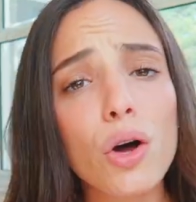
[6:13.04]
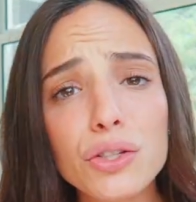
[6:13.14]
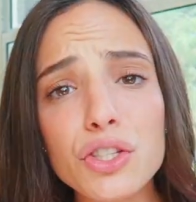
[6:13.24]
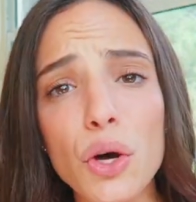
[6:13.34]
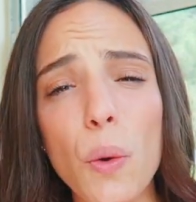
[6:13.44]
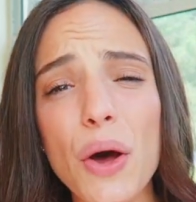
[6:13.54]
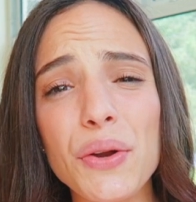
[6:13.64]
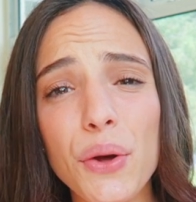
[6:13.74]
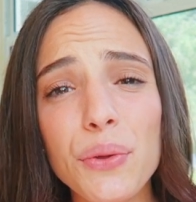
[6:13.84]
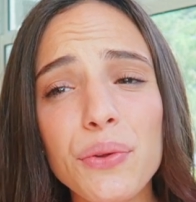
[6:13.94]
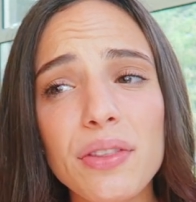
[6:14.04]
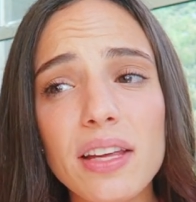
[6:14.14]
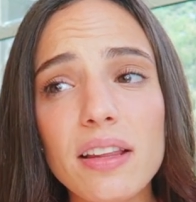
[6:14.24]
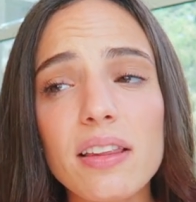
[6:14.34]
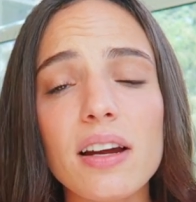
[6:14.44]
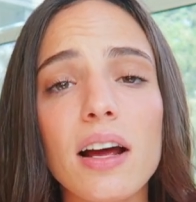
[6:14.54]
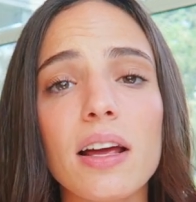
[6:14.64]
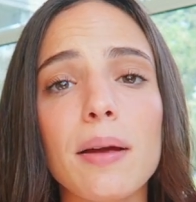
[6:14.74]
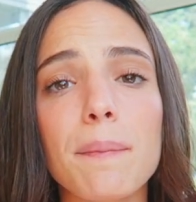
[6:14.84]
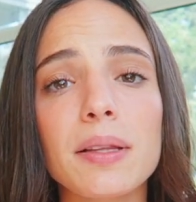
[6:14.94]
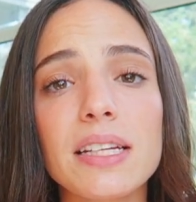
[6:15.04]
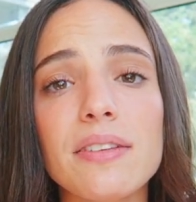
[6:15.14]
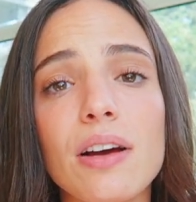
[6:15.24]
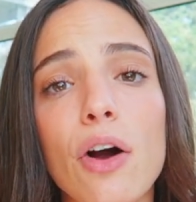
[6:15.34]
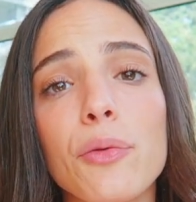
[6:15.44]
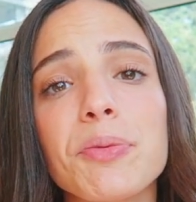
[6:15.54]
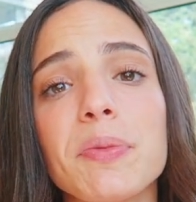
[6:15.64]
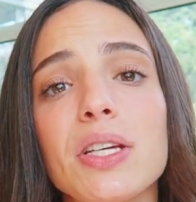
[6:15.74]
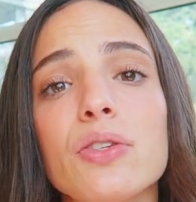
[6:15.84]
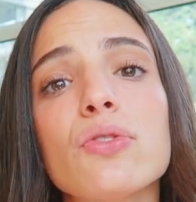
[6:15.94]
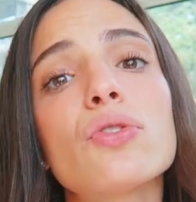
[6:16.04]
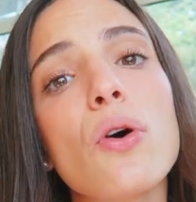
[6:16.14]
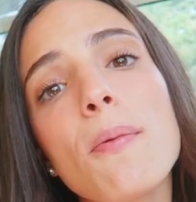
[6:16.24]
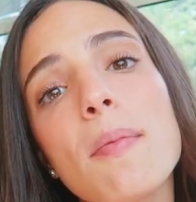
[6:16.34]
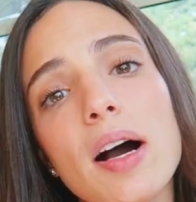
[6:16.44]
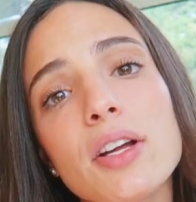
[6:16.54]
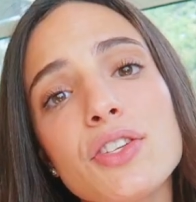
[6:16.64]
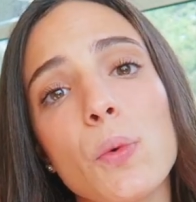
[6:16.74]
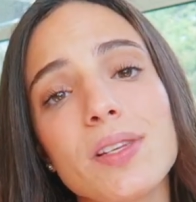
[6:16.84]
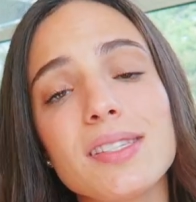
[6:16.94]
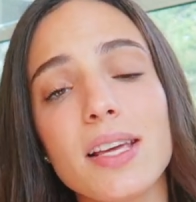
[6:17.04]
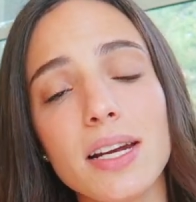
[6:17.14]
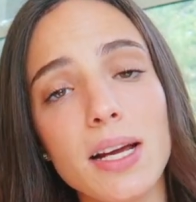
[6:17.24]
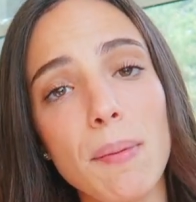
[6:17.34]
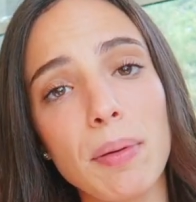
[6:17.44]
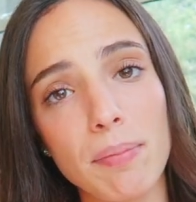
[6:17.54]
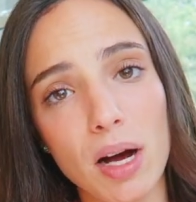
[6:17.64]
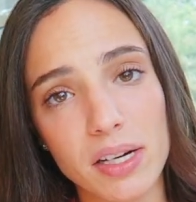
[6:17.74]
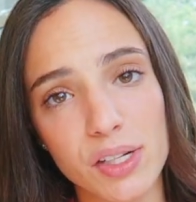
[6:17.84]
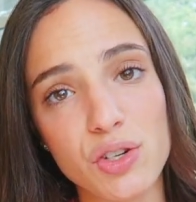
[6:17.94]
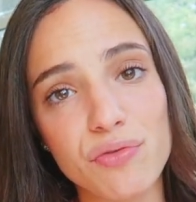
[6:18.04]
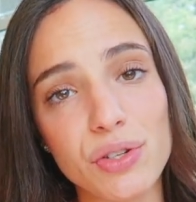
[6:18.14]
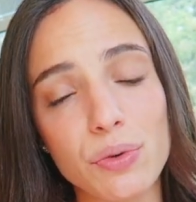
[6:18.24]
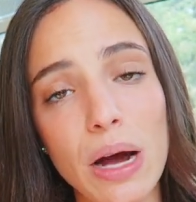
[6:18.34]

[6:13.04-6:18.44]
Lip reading: Also, another thing that I believe helped me so much was setting up a mock interview.